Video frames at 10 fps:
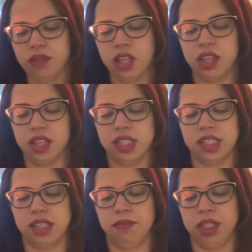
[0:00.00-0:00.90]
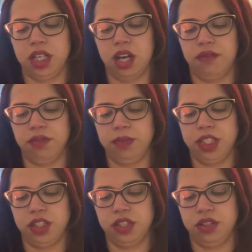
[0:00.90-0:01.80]
this can be
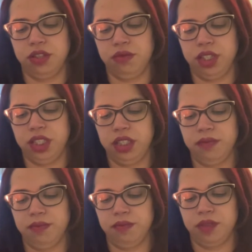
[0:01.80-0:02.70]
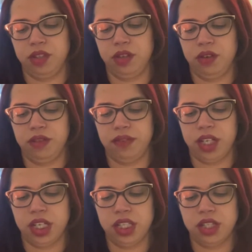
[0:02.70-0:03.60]
confirmation to the reading, your
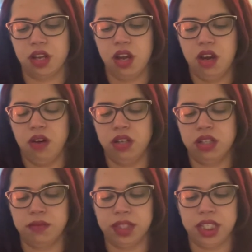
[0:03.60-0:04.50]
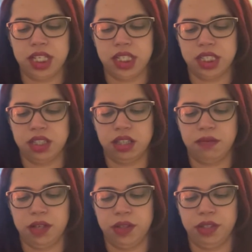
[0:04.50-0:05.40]
advice, or something that didn't come
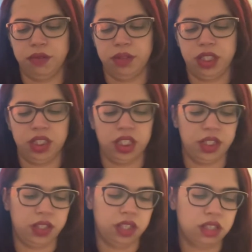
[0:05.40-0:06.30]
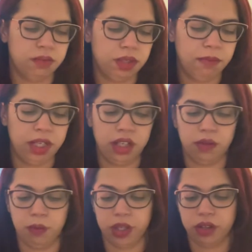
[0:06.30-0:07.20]
out in the reading that you need to be made
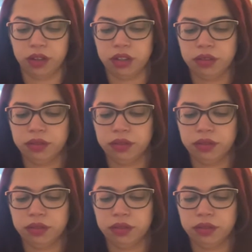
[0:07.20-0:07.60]
aware of.